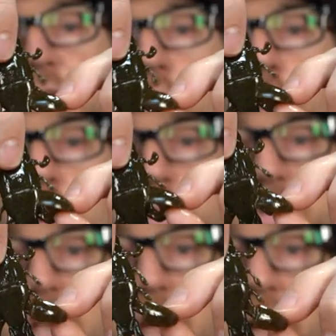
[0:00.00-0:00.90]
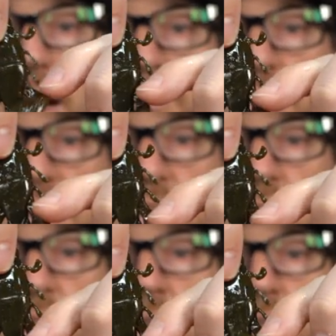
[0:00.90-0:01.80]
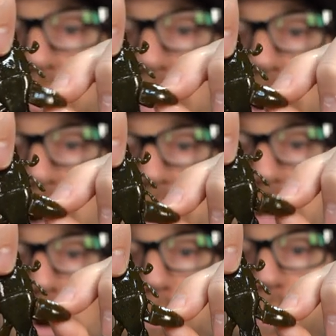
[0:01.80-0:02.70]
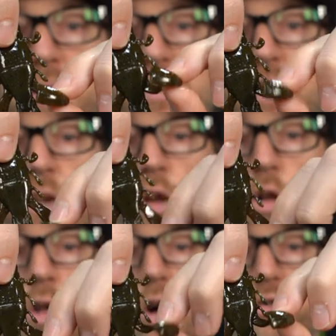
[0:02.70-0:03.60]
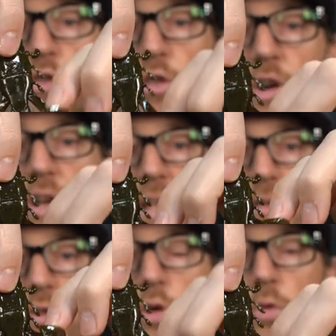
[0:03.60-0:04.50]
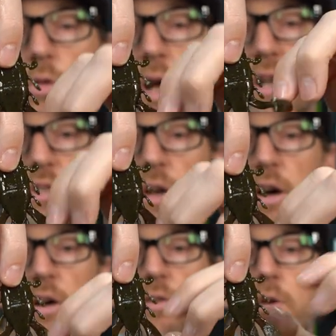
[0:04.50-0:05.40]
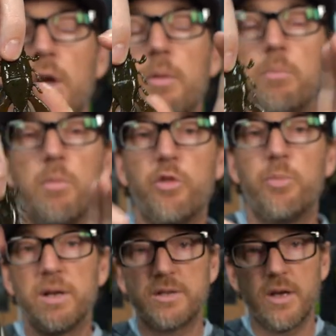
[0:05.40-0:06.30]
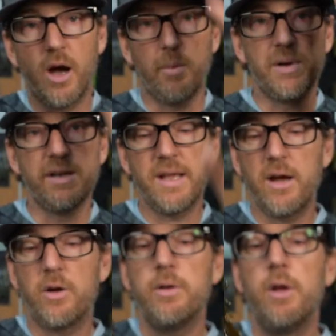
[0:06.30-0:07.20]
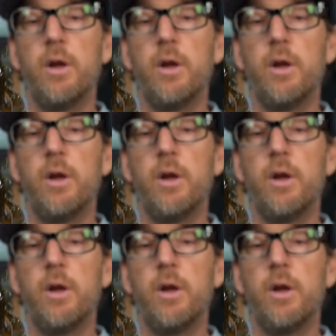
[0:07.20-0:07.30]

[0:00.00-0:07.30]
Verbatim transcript: The arms have these kind of, uh, you know, beefy claws, so they're going to give you lots of movement up and down,